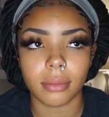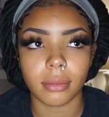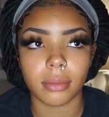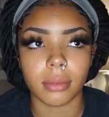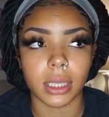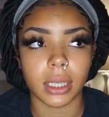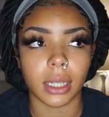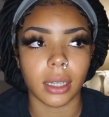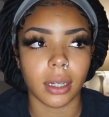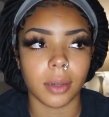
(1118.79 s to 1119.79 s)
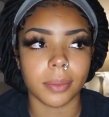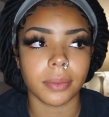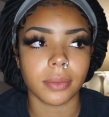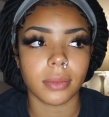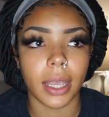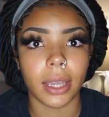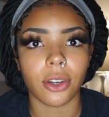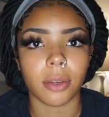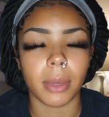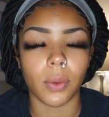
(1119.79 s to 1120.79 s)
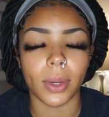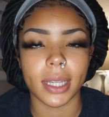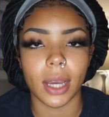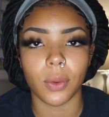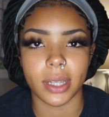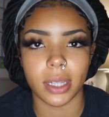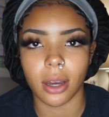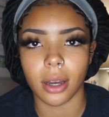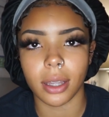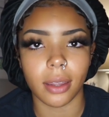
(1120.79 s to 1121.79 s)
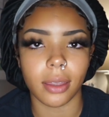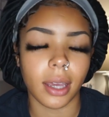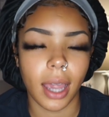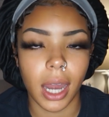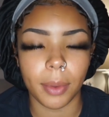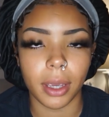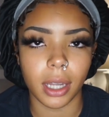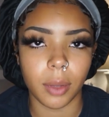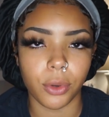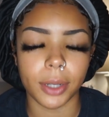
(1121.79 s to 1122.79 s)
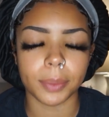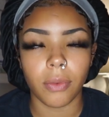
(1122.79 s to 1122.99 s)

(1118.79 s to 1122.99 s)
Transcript: really um, hindered me once I was not in the academy anymore.